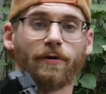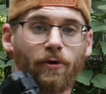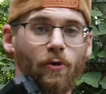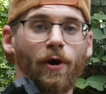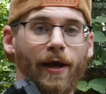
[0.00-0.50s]
real
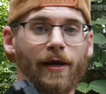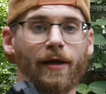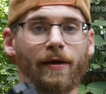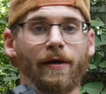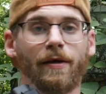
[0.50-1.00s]
quick,
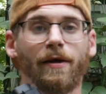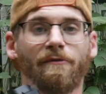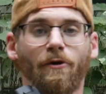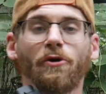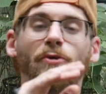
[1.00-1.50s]

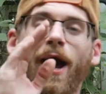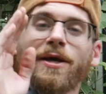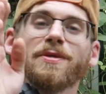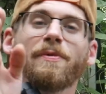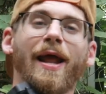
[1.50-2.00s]
for all you
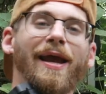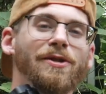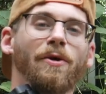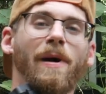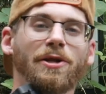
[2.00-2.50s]
guys who've been
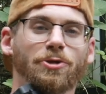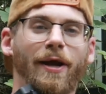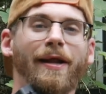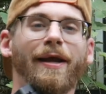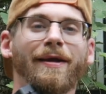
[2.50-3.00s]
hating on my
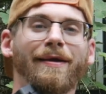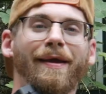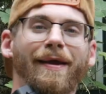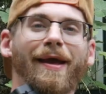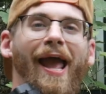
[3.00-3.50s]
training
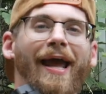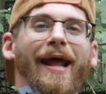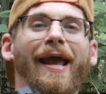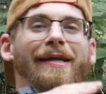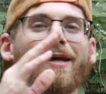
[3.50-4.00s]
and
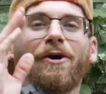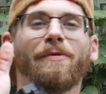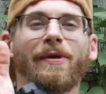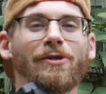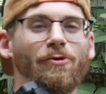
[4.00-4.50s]
hating
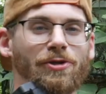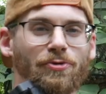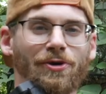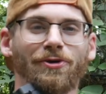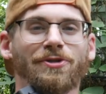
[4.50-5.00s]
on me doing
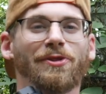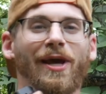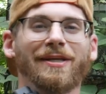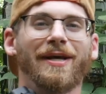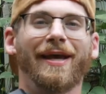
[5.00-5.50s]
drills and
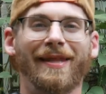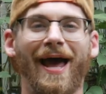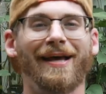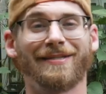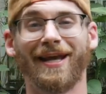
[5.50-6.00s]
things like
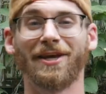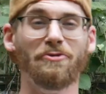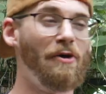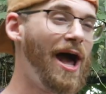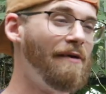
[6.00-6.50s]
that, saying you
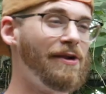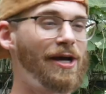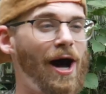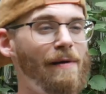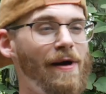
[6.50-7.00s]
don't have any
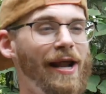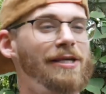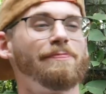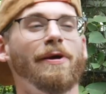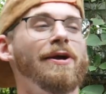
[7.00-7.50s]
combat
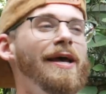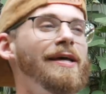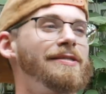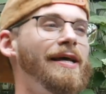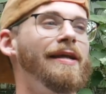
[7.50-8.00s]

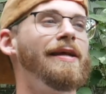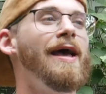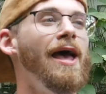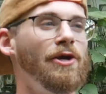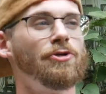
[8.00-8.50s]
experience and
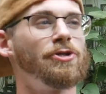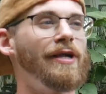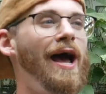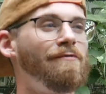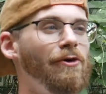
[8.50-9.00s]
you shouldn't
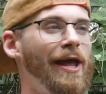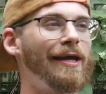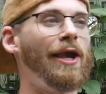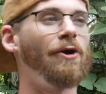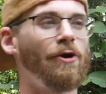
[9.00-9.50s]
have all that
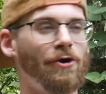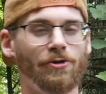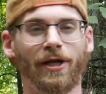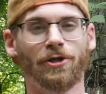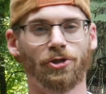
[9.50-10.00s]
gear,
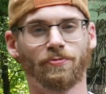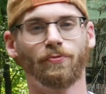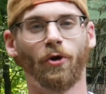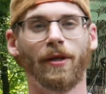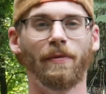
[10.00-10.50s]
you need to just
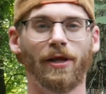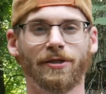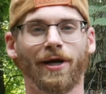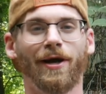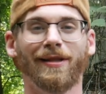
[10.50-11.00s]
join the
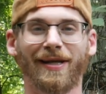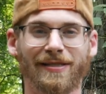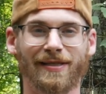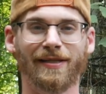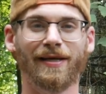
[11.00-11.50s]
military.
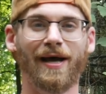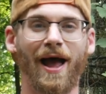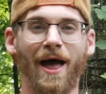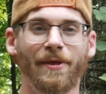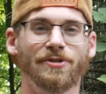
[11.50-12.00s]
Listen.
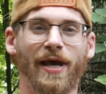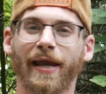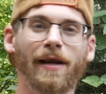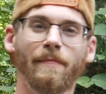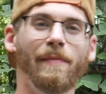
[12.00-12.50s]
The
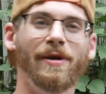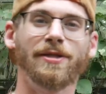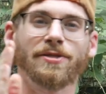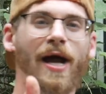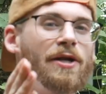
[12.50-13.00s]
Second Amendment
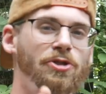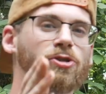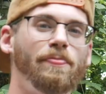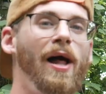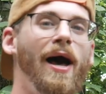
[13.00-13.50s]
does not just
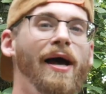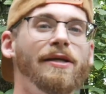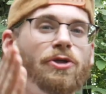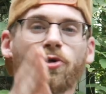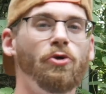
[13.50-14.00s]
apply
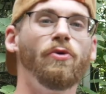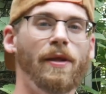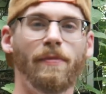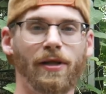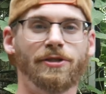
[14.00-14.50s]
to you in the
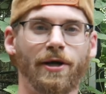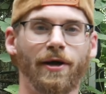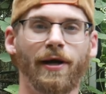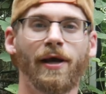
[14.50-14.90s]
military.